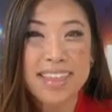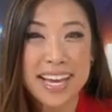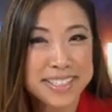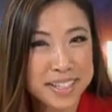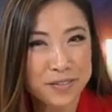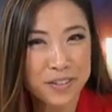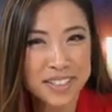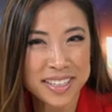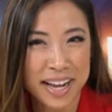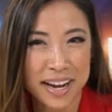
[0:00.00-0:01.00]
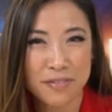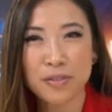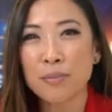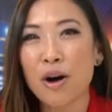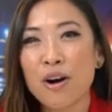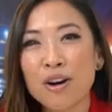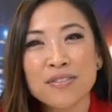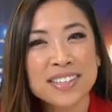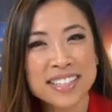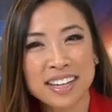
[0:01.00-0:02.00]
That's it for today. From all
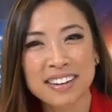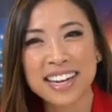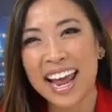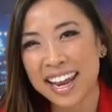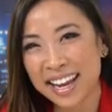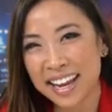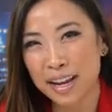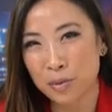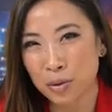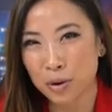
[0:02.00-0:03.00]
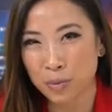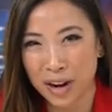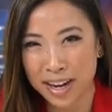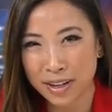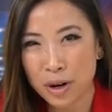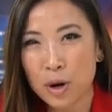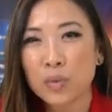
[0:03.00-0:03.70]
of us here at NAA Worldwide,